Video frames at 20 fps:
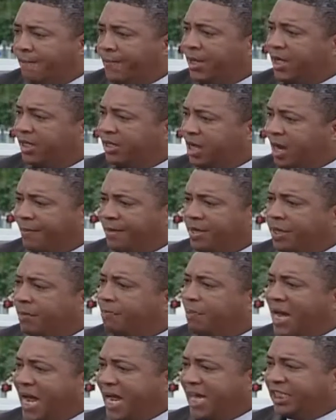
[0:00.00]
But I mean, the
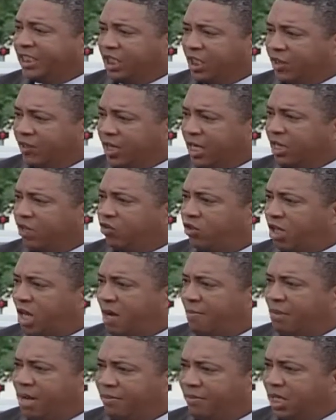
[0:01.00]
passion that has
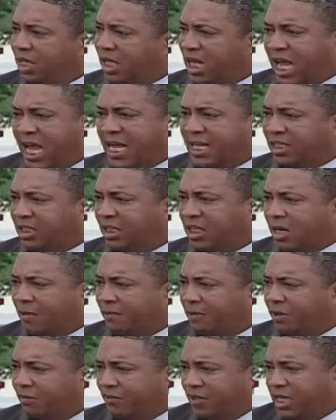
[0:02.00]
come up the last
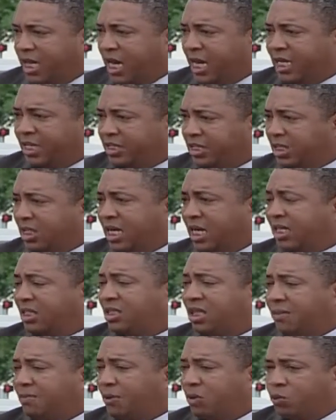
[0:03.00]
couple of days and
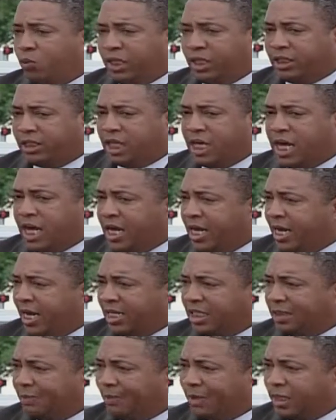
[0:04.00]
last couple of weeks
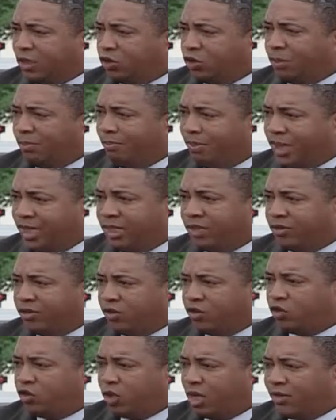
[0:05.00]
has been
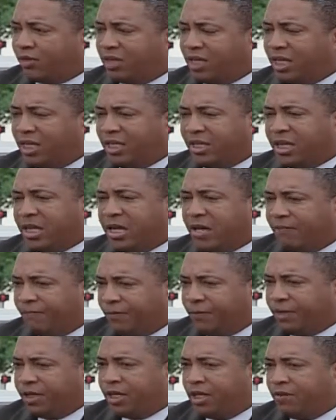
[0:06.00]
tremendous. And so I think
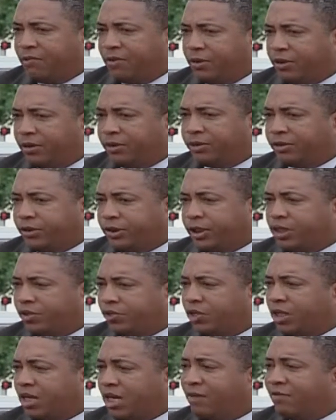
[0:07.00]
the governor,
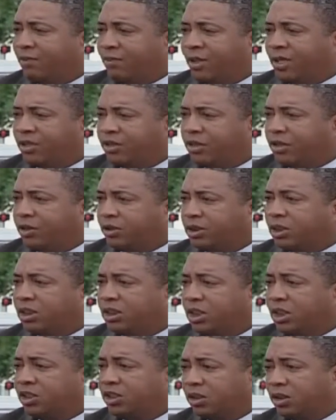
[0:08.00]
is going to have to make a serious
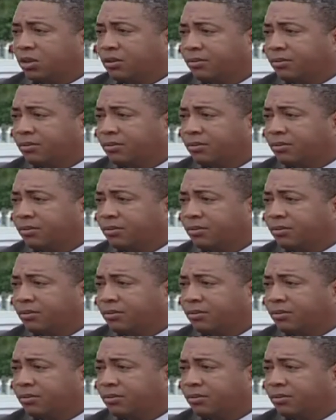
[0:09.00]
decision.